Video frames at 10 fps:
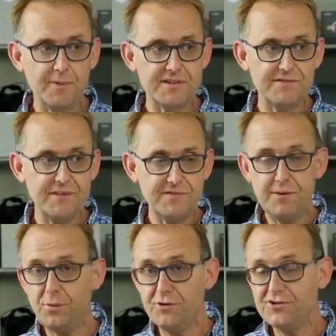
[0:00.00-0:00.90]
It's a
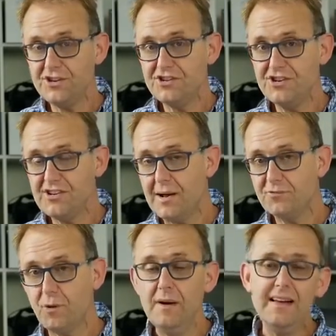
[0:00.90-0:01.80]
15.6-inch
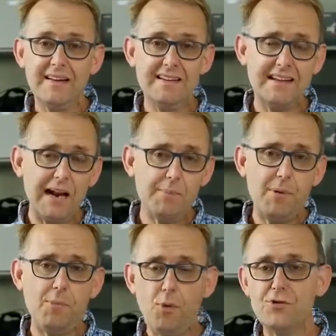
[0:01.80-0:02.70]
laptop that's a little
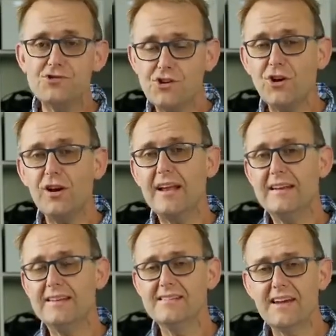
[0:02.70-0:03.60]
bit more subtle
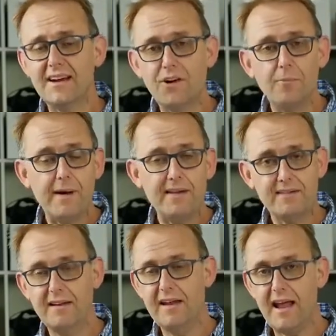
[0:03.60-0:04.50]
in design compared
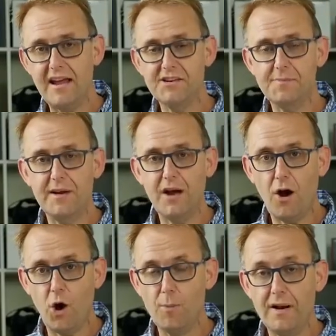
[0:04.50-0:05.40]
to the HP
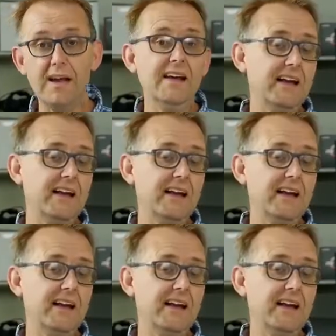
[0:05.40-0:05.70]
Omen.